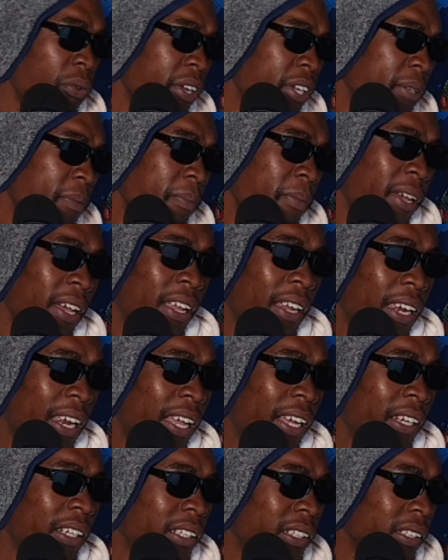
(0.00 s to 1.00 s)
wait
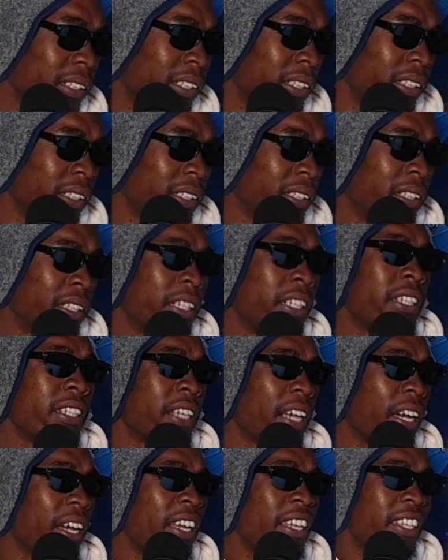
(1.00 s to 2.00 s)
man, like okay.
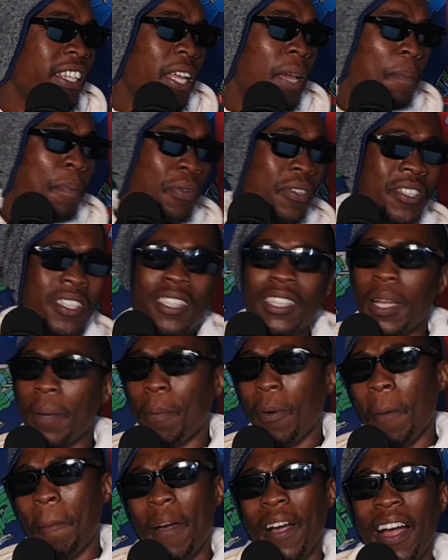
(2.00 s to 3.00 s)
Yeah, they're pushing the
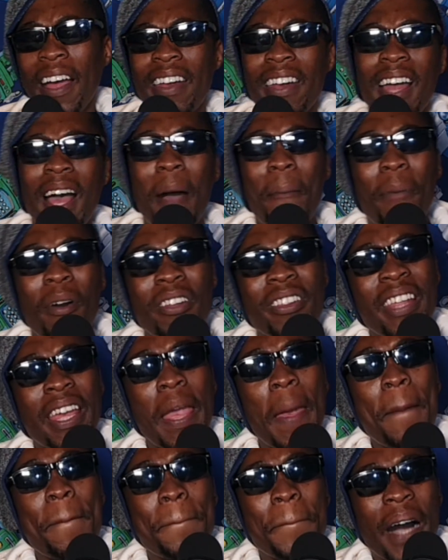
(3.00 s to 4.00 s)
propaganda about
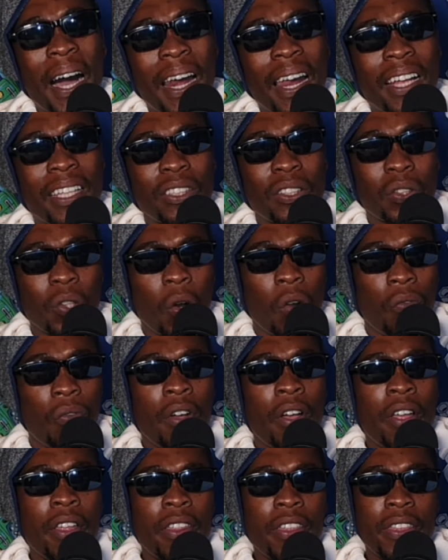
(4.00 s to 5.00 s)
the imbalance of
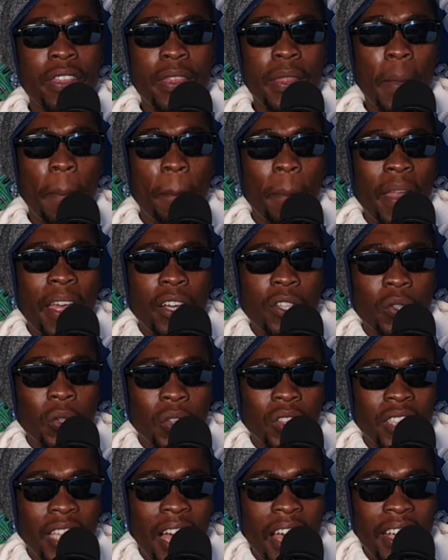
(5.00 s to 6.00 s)
the black
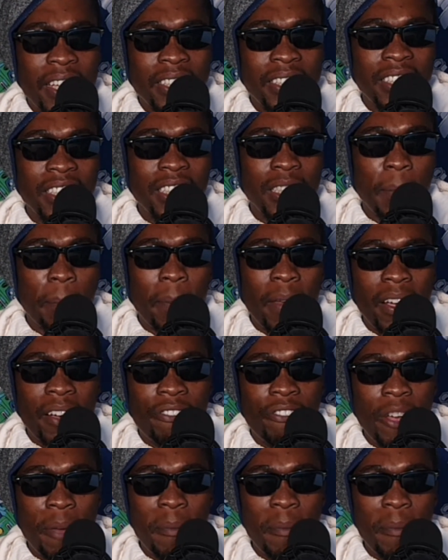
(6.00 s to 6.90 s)
society, the black